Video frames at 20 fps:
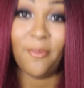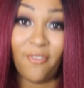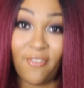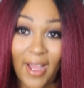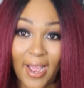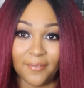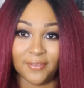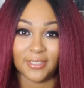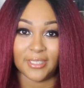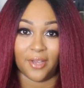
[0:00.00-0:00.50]
I'm
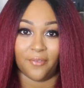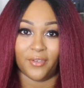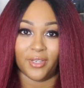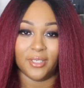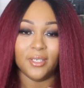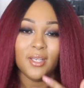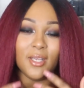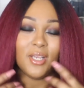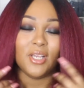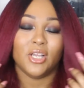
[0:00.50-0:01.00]

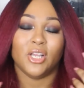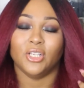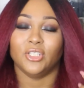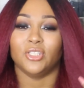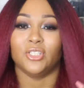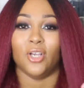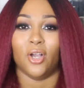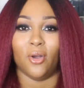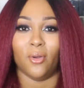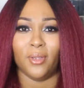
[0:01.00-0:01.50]
5'7
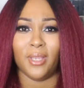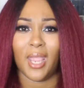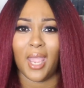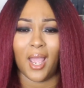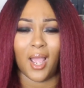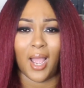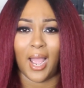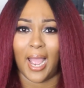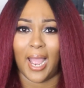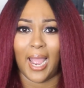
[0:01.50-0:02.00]
so
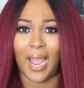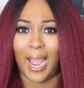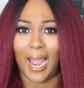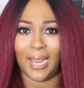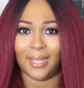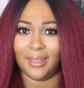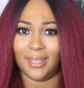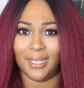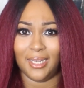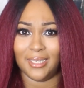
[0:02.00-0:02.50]
yeah
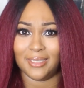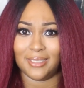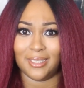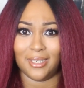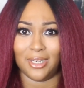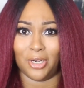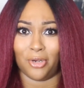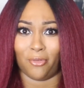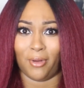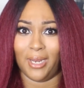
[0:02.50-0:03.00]
I, I, think it's
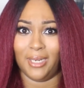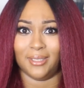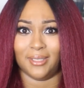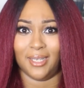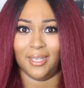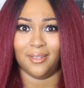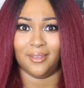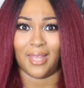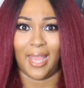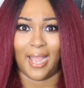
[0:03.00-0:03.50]
a great
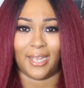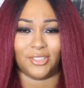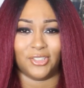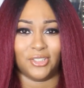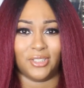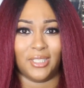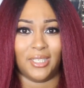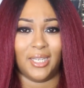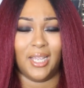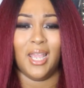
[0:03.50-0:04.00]
length
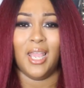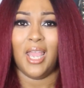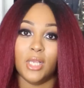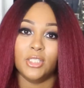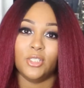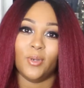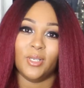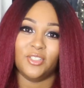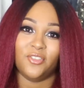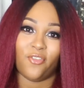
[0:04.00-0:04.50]
actually
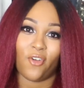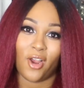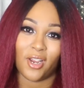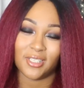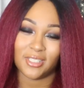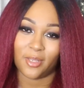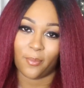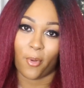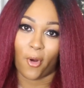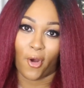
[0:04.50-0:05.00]
so as far
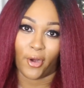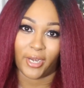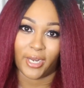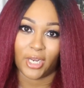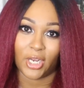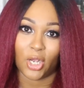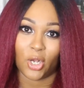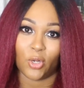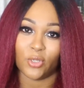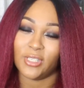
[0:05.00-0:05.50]
as the
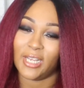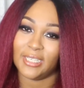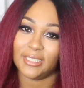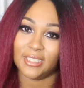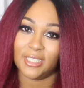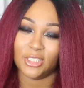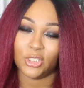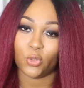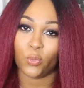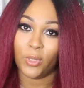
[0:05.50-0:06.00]
parting goes I
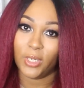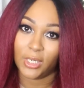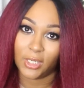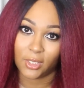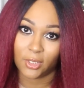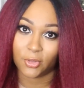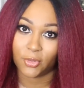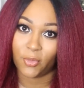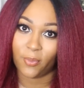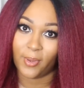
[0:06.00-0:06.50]
did tweak it
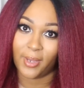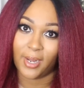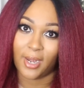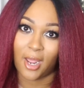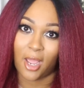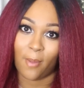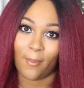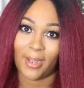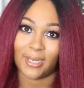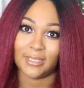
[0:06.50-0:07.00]
a little bit
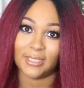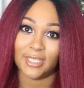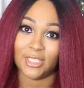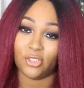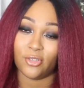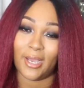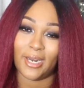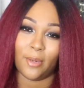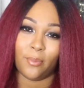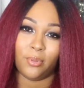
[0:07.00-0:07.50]
um, I
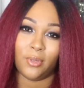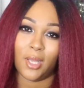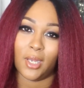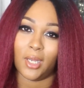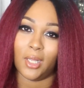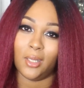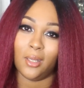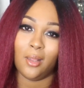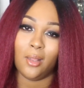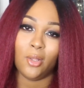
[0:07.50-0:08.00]
did try to
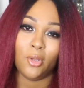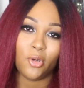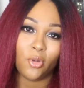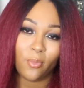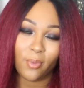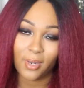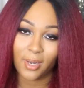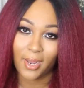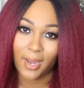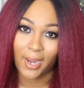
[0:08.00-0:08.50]
pluck a little
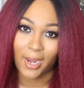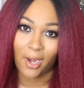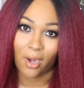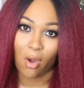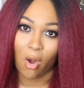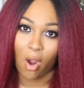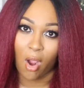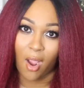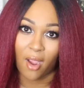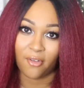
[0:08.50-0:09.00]
bit of
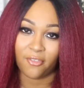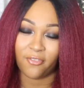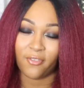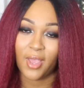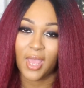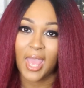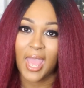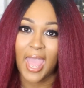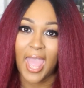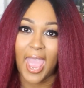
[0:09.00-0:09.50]
hair off
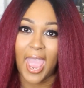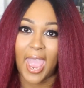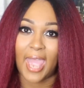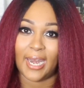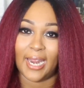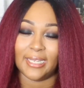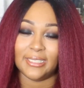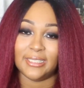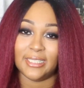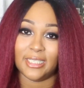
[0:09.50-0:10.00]

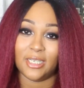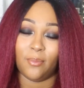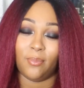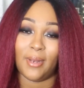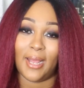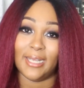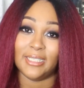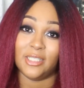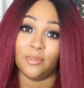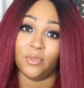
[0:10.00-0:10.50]
and I did
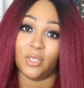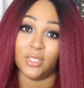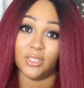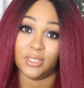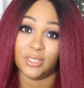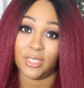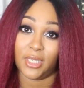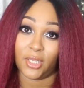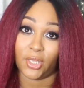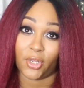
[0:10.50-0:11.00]
apply some
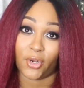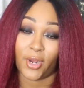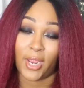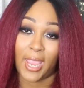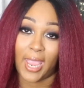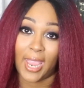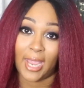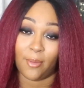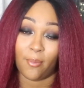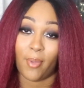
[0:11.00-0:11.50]
concealer
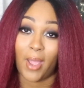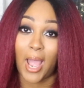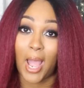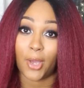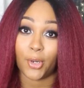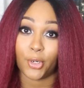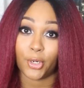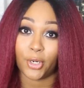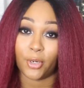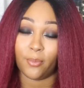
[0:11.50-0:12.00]
and
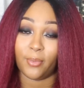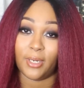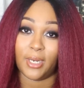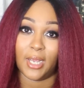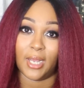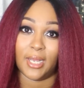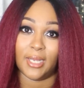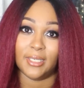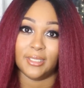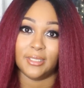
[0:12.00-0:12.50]
powder
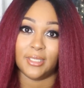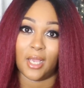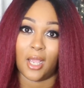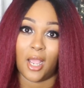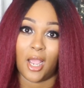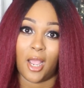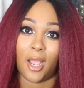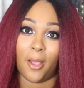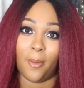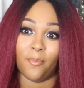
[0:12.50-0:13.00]
because
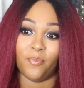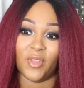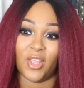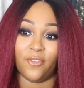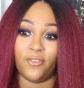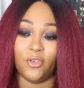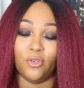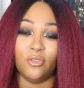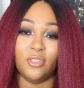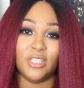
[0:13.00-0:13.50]
um,
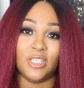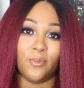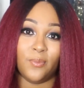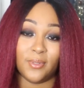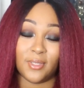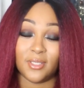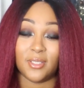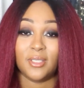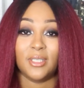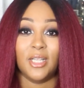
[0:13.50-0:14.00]
if you see
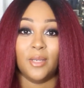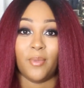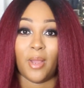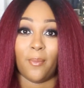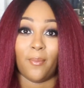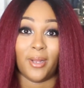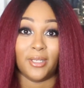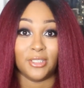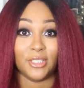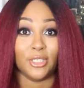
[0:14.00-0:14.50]
with this clip
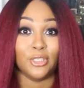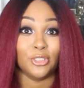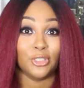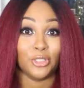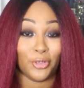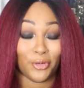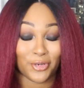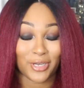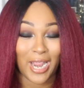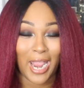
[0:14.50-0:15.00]
I'm about to
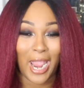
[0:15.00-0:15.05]
insert